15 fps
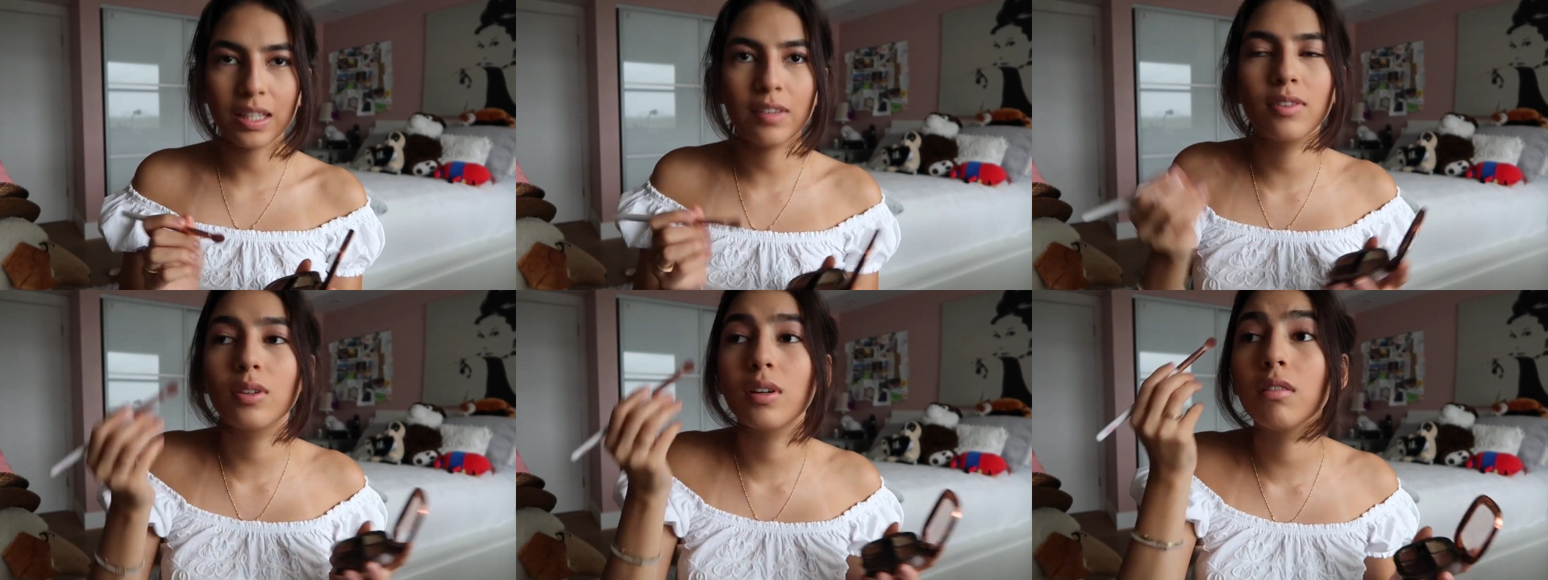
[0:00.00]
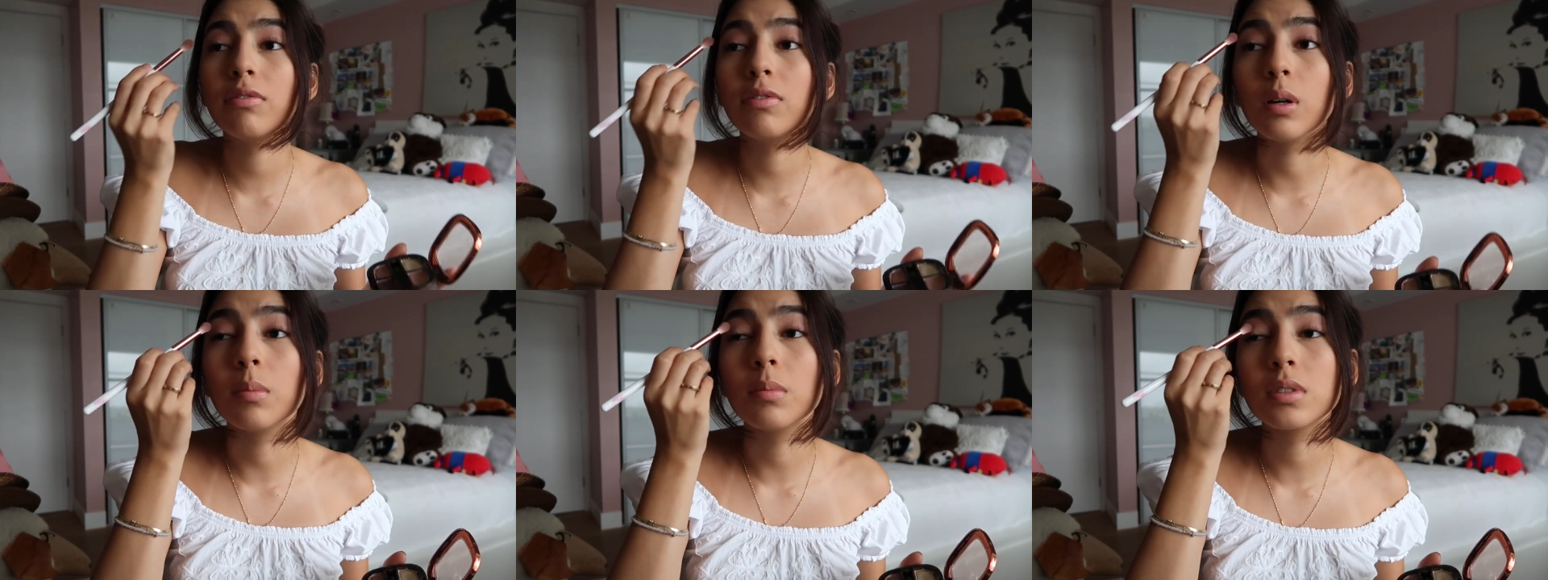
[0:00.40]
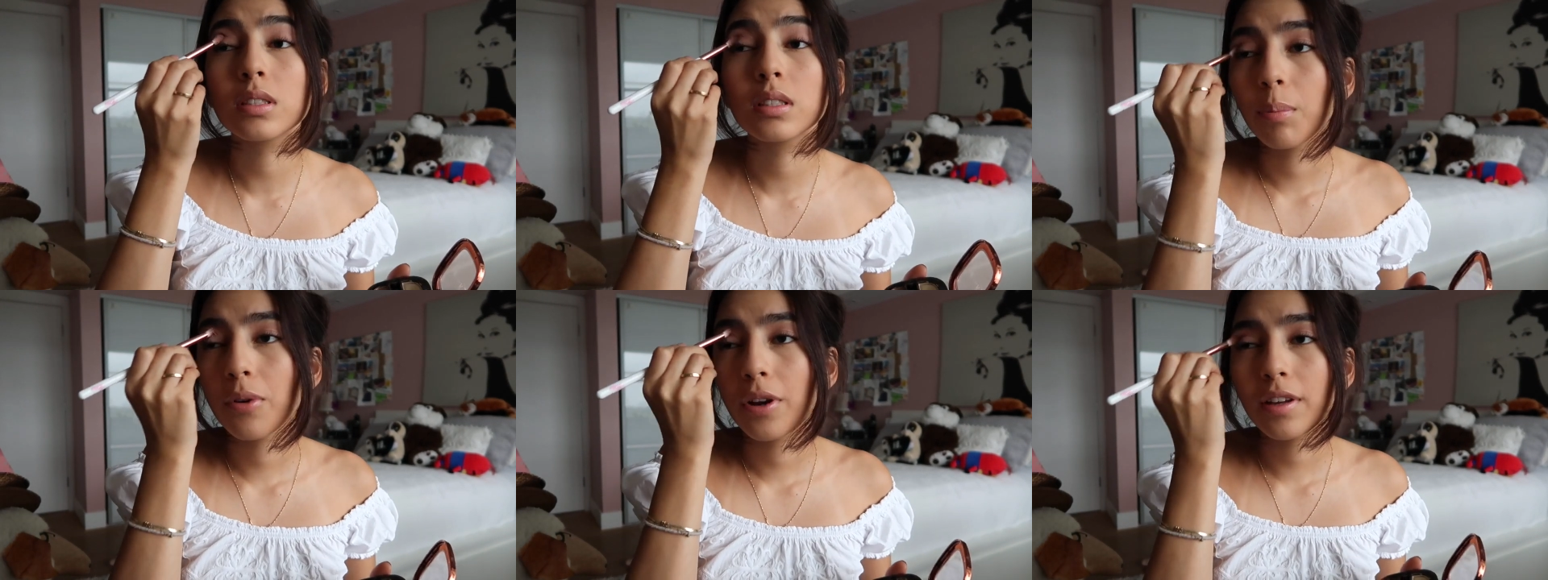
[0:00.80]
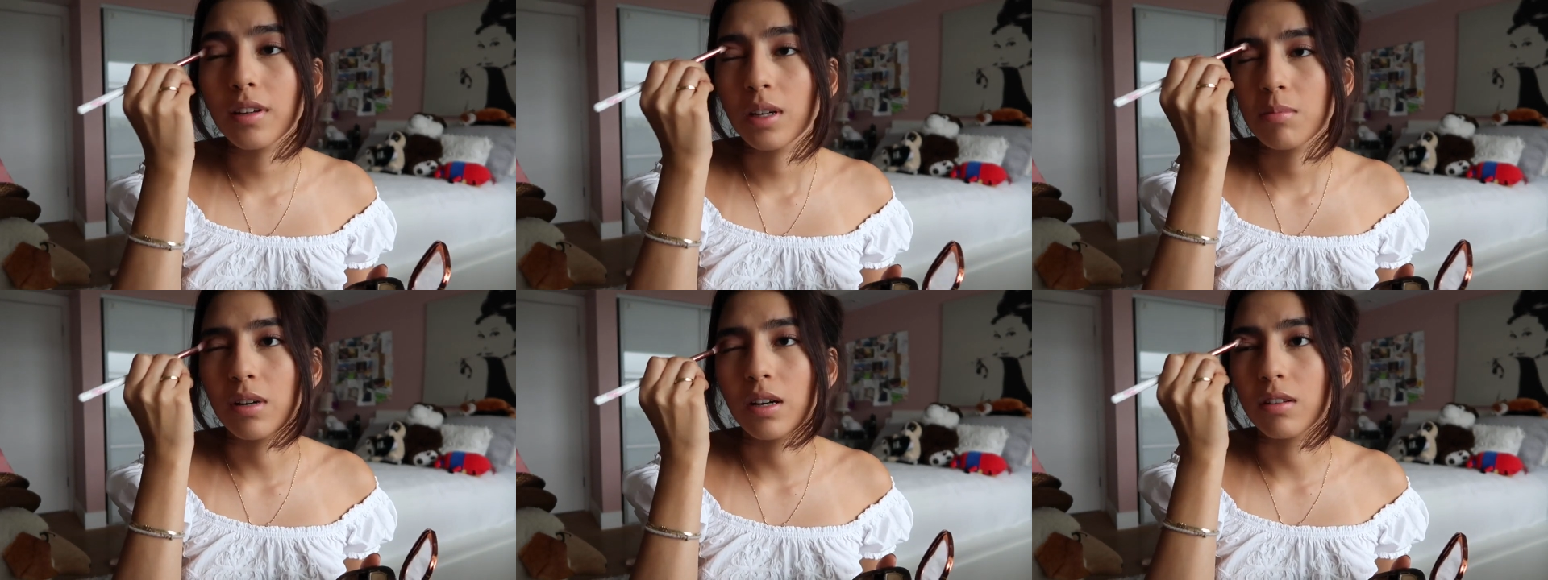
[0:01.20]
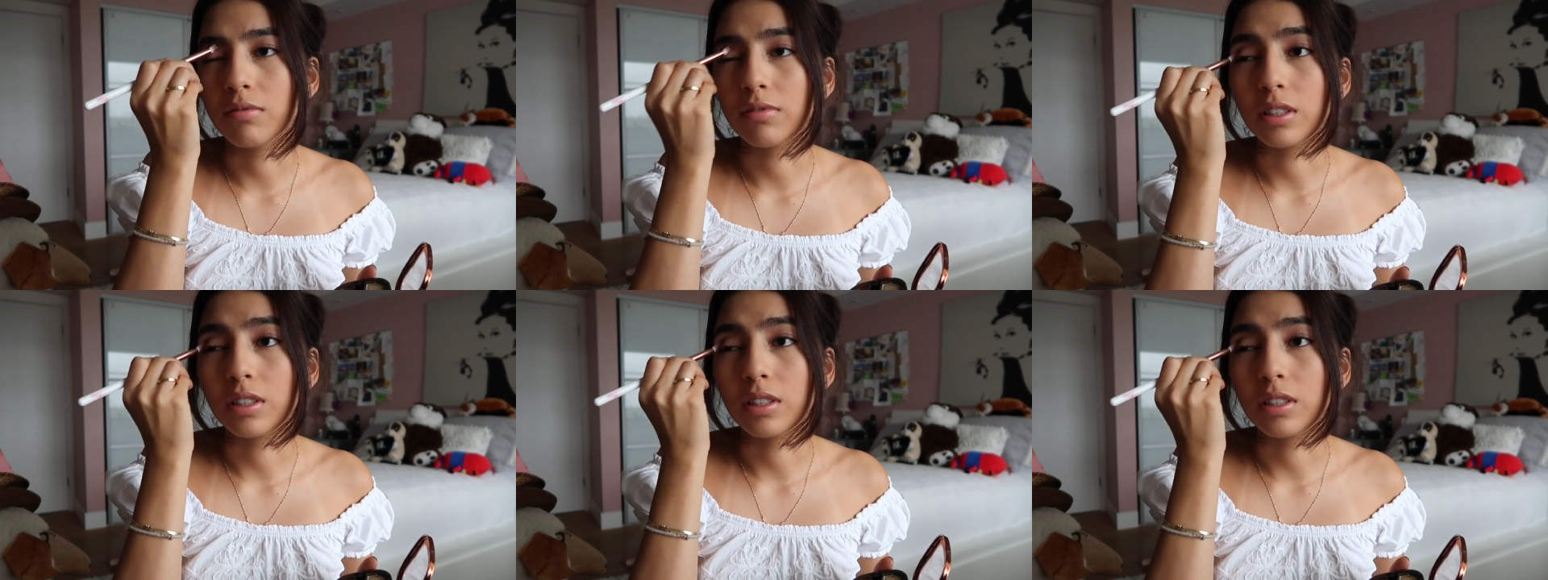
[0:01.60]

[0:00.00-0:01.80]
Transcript: even though I've filmed a pretty good amount of